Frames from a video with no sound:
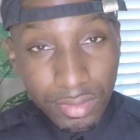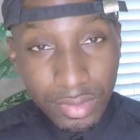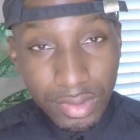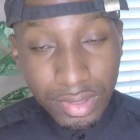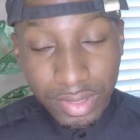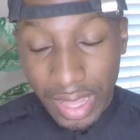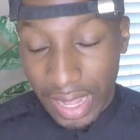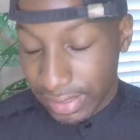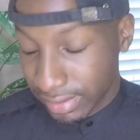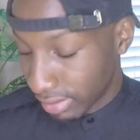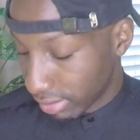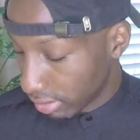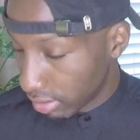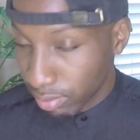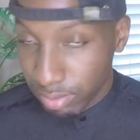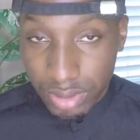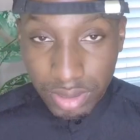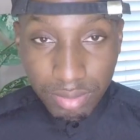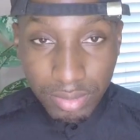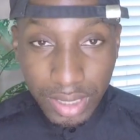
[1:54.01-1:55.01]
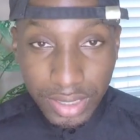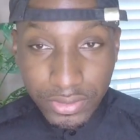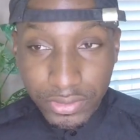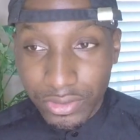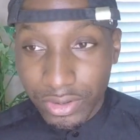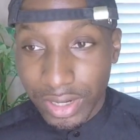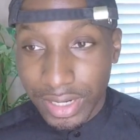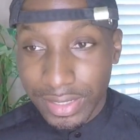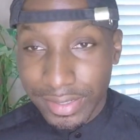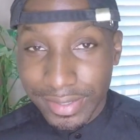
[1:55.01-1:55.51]
that's a little bit of my
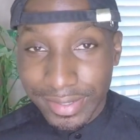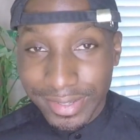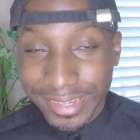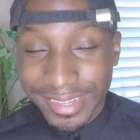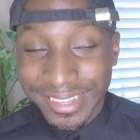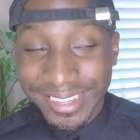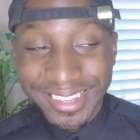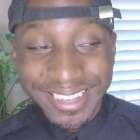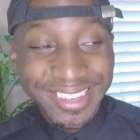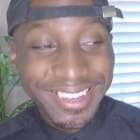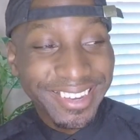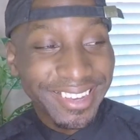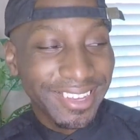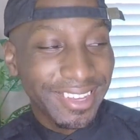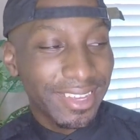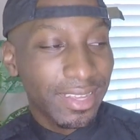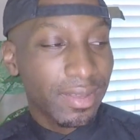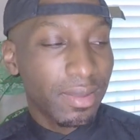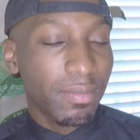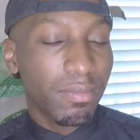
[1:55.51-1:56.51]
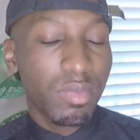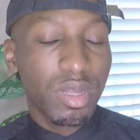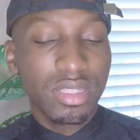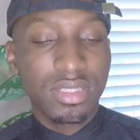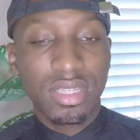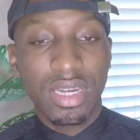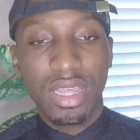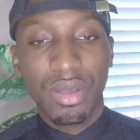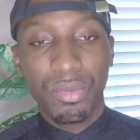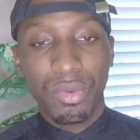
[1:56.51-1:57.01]
stress. But
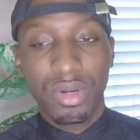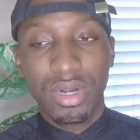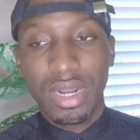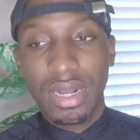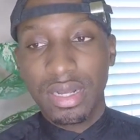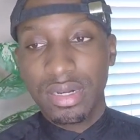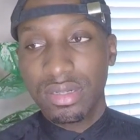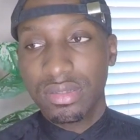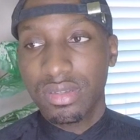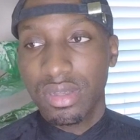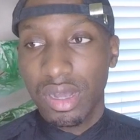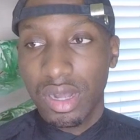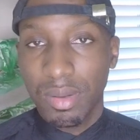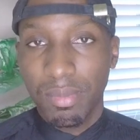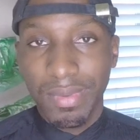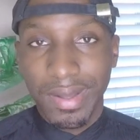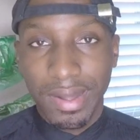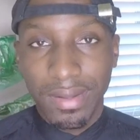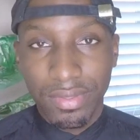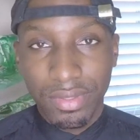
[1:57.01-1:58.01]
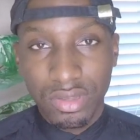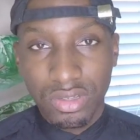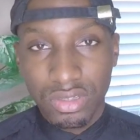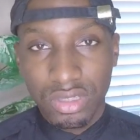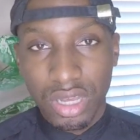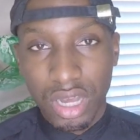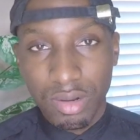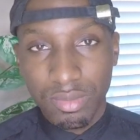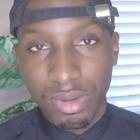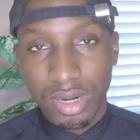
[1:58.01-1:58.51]
today we're not going to talk about the
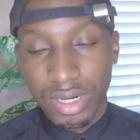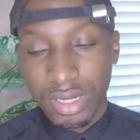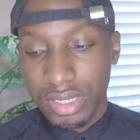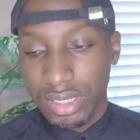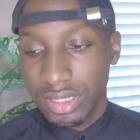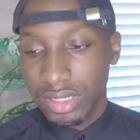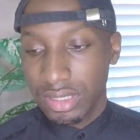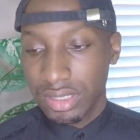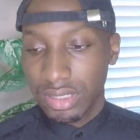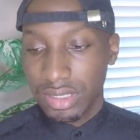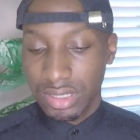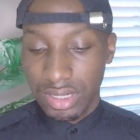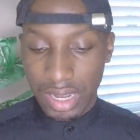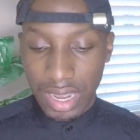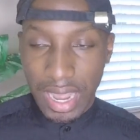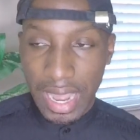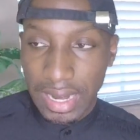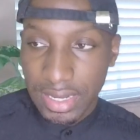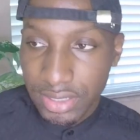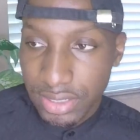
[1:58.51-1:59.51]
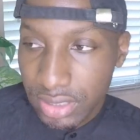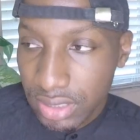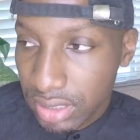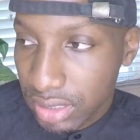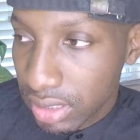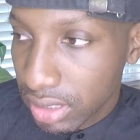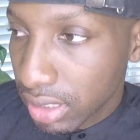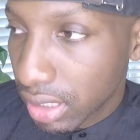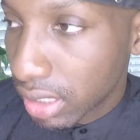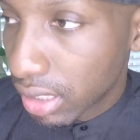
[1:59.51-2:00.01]
stock market.
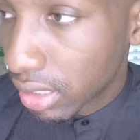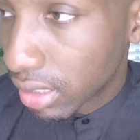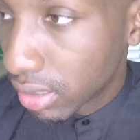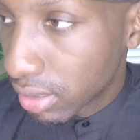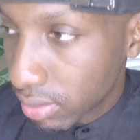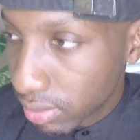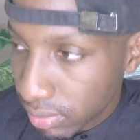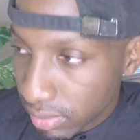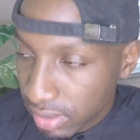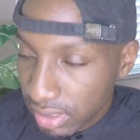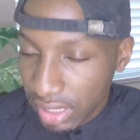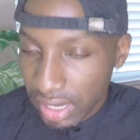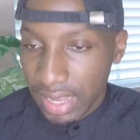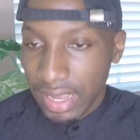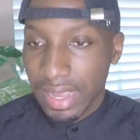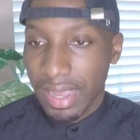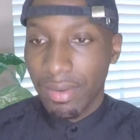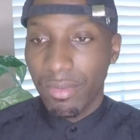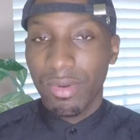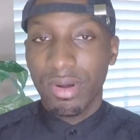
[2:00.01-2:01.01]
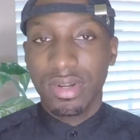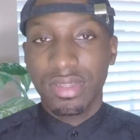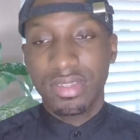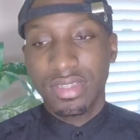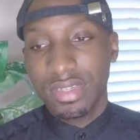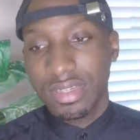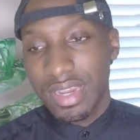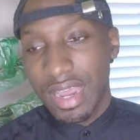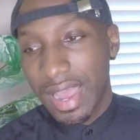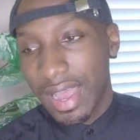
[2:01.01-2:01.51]
Actually, today I wanted
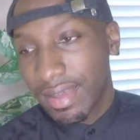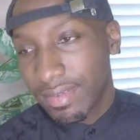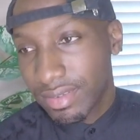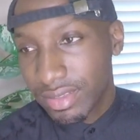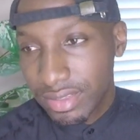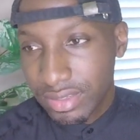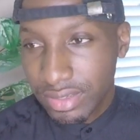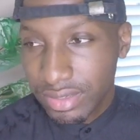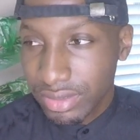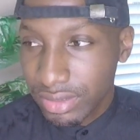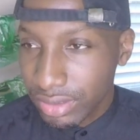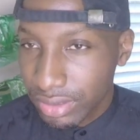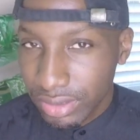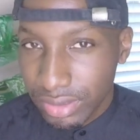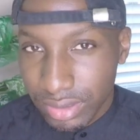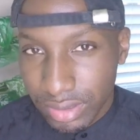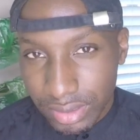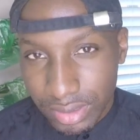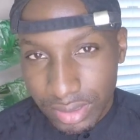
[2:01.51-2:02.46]
to dive into